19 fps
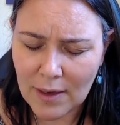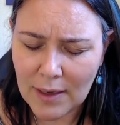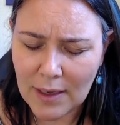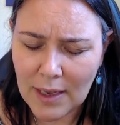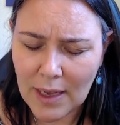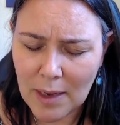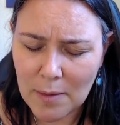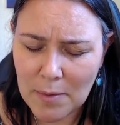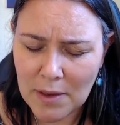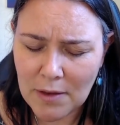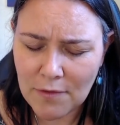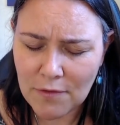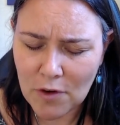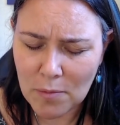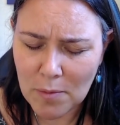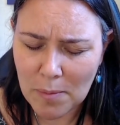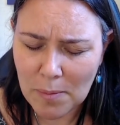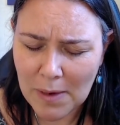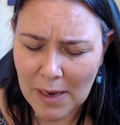coming
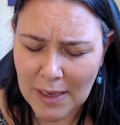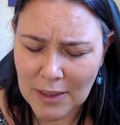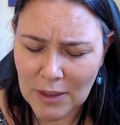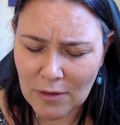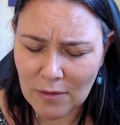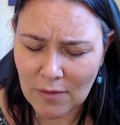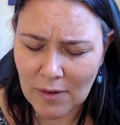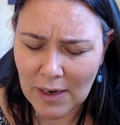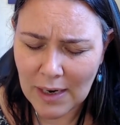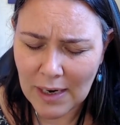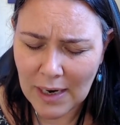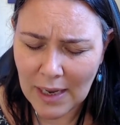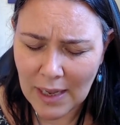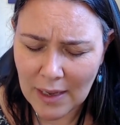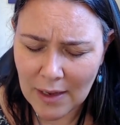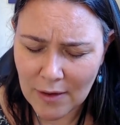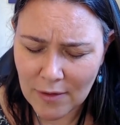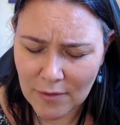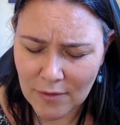from a place of
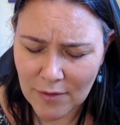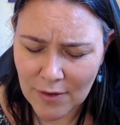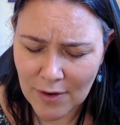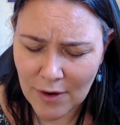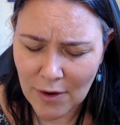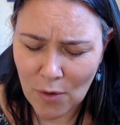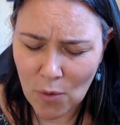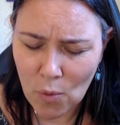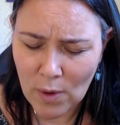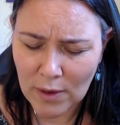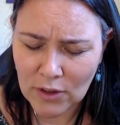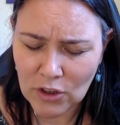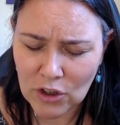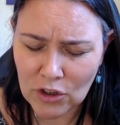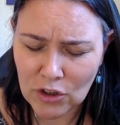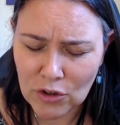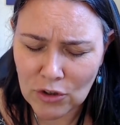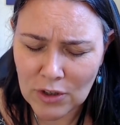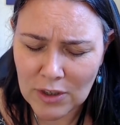love,
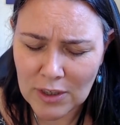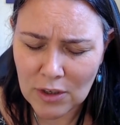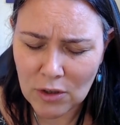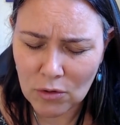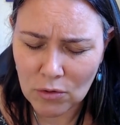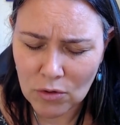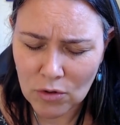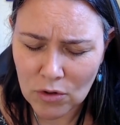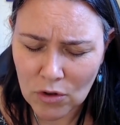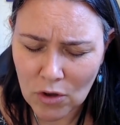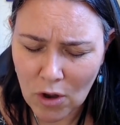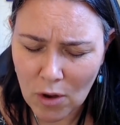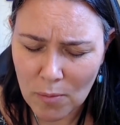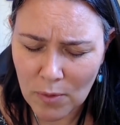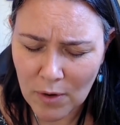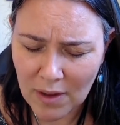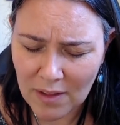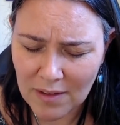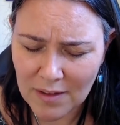wanting to see your star
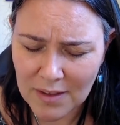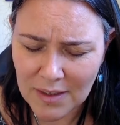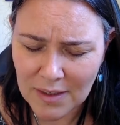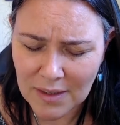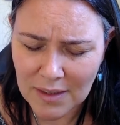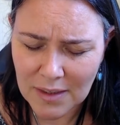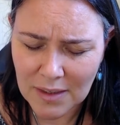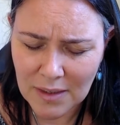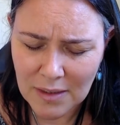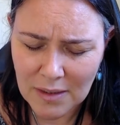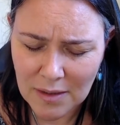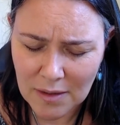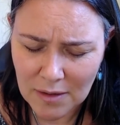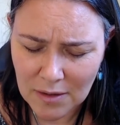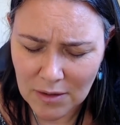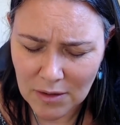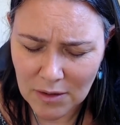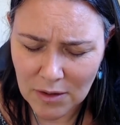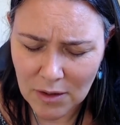brothers and
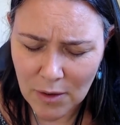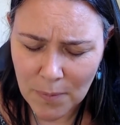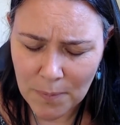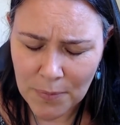sisters,